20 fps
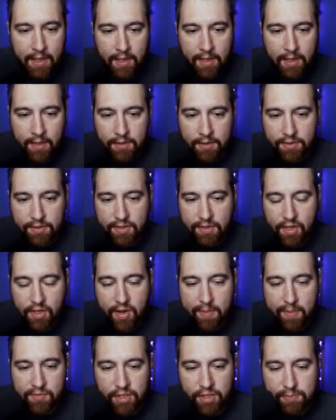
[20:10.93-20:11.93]
So
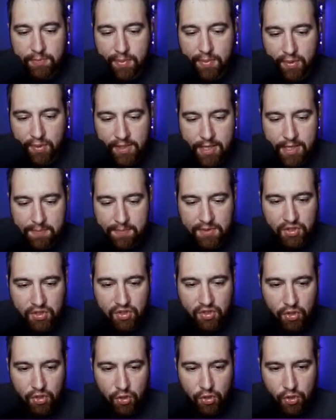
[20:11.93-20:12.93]
I'm just building up
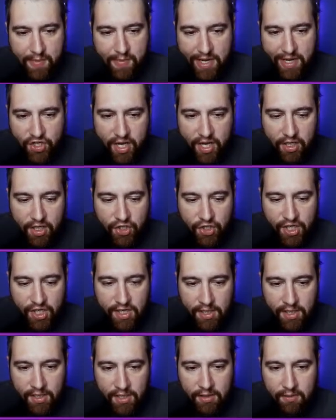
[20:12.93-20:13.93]
so much energy here.